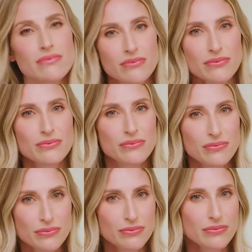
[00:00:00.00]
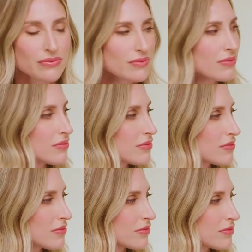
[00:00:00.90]

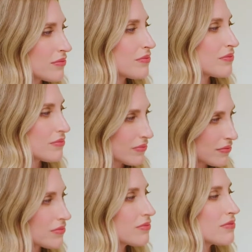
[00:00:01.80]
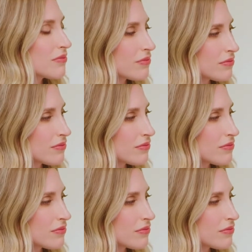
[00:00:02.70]
[no speech]